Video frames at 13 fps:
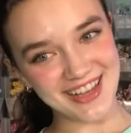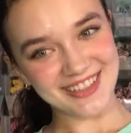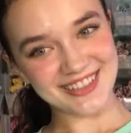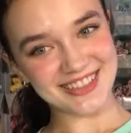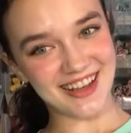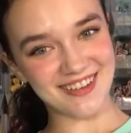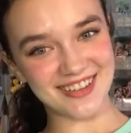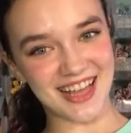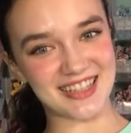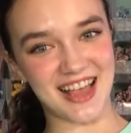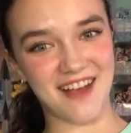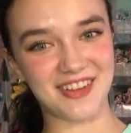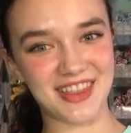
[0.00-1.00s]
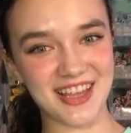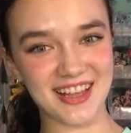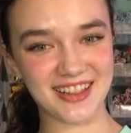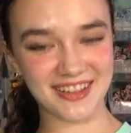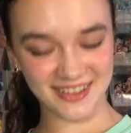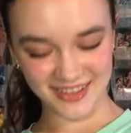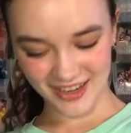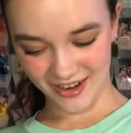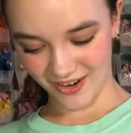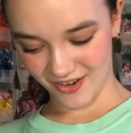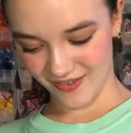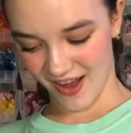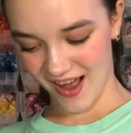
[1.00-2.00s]
So that's everything included in the
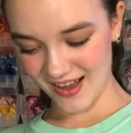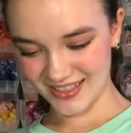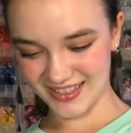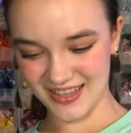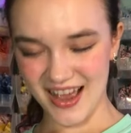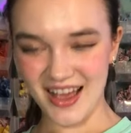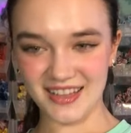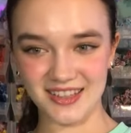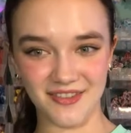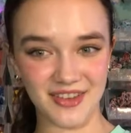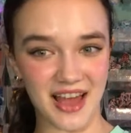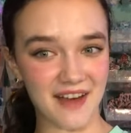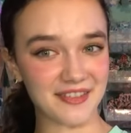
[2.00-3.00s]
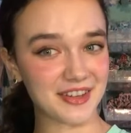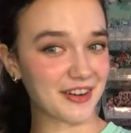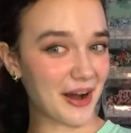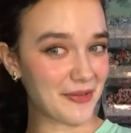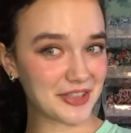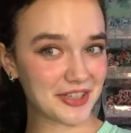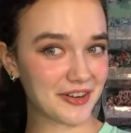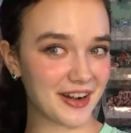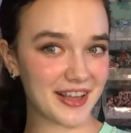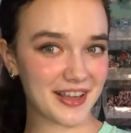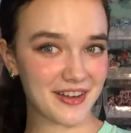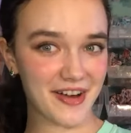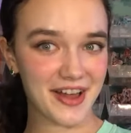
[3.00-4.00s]
curl box. So if you haven't grabbed it
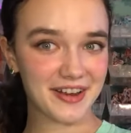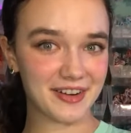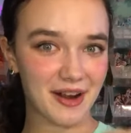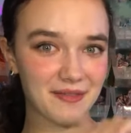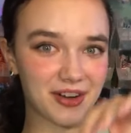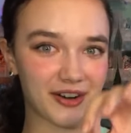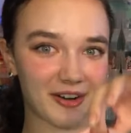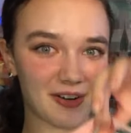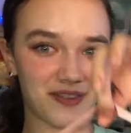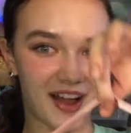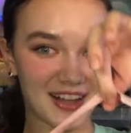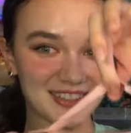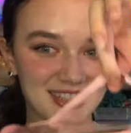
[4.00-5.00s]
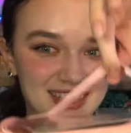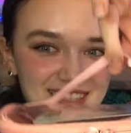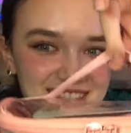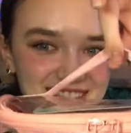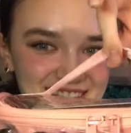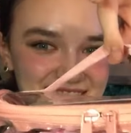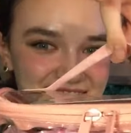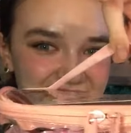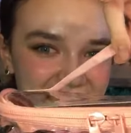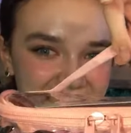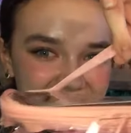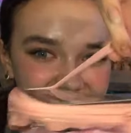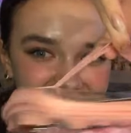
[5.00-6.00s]
already, go ahead and grab your curl boxes.
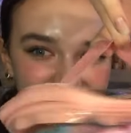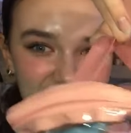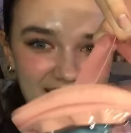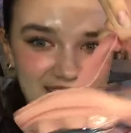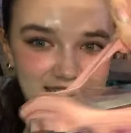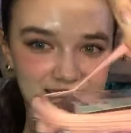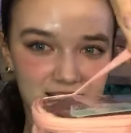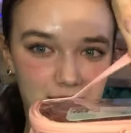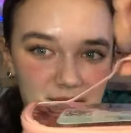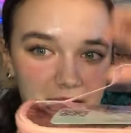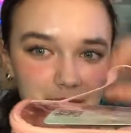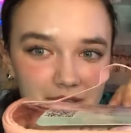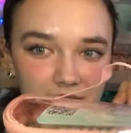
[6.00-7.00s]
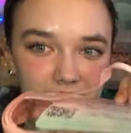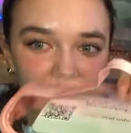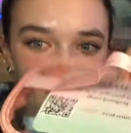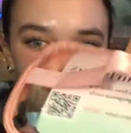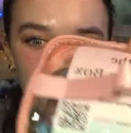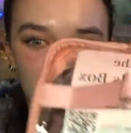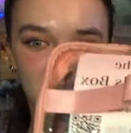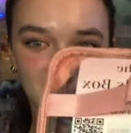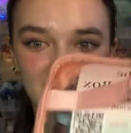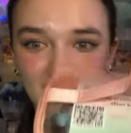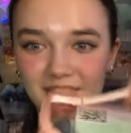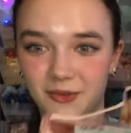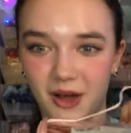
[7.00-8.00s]
And again, it does come in a blue-navy version
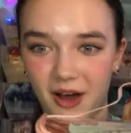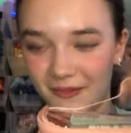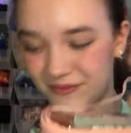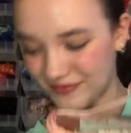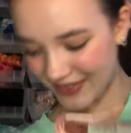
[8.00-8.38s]
as well.